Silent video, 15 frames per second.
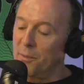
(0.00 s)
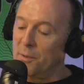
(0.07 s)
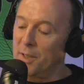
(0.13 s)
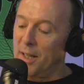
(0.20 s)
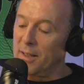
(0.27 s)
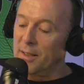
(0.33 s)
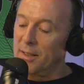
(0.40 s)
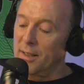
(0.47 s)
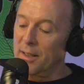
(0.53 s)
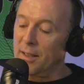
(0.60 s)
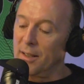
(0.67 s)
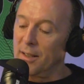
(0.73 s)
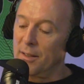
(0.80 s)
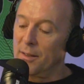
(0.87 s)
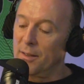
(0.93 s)

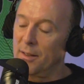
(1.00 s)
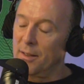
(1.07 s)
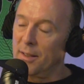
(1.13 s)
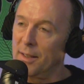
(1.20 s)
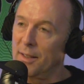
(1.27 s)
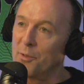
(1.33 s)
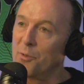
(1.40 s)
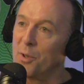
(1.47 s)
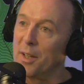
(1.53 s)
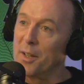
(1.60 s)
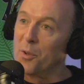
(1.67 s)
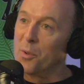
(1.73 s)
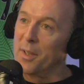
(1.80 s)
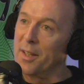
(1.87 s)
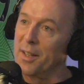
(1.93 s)
didn't really
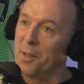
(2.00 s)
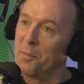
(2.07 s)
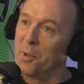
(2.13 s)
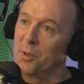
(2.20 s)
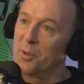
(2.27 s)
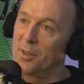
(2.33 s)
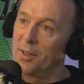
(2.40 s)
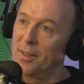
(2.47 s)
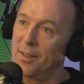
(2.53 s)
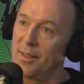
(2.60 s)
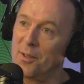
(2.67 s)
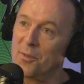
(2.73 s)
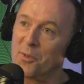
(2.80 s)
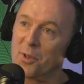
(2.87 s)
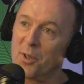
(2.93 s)
know anything about
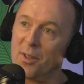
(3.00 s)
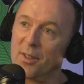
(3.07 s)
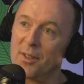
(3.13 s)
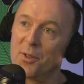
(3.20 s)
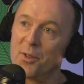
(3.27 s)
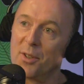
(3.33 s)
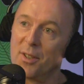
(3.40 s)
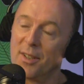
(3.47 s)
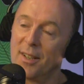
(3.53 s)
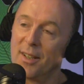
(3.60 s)
Longford College.